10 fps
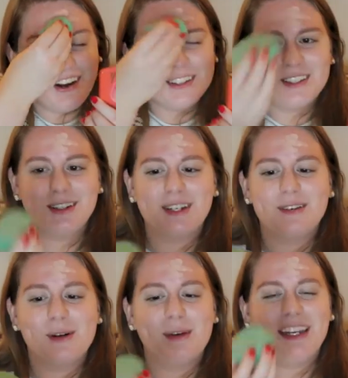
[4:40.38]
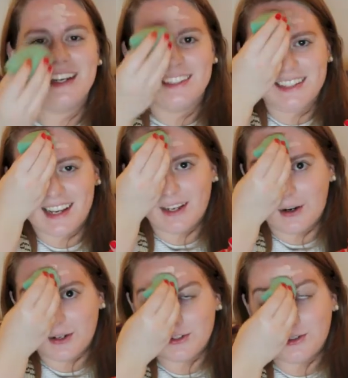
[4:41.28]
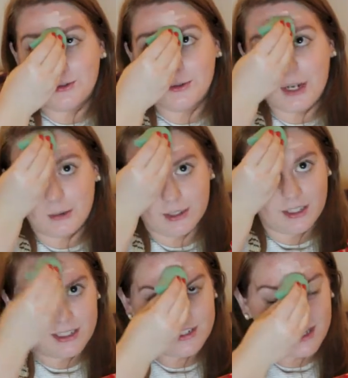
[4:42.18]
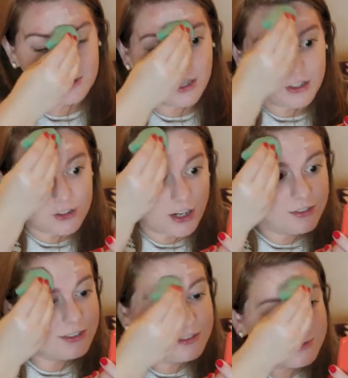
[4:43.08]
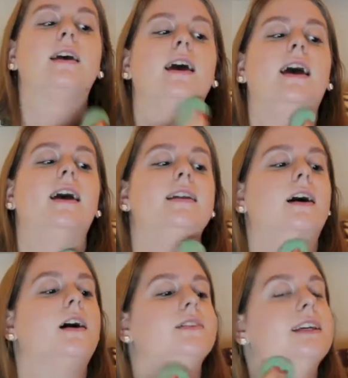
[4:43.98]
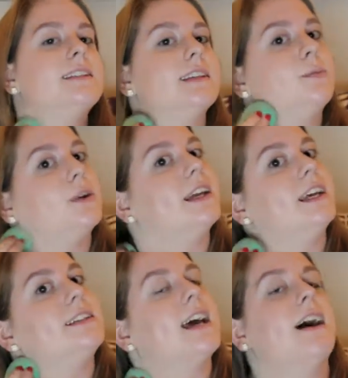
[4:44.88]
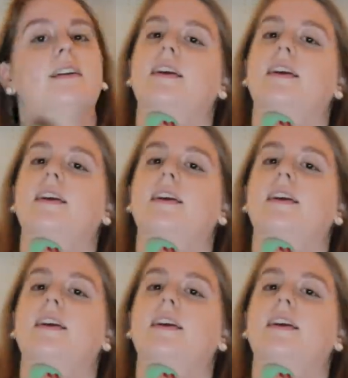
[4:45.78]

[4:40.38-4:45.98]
Also, ignore my nails that also I really need to take the polish off. And obviously bring it down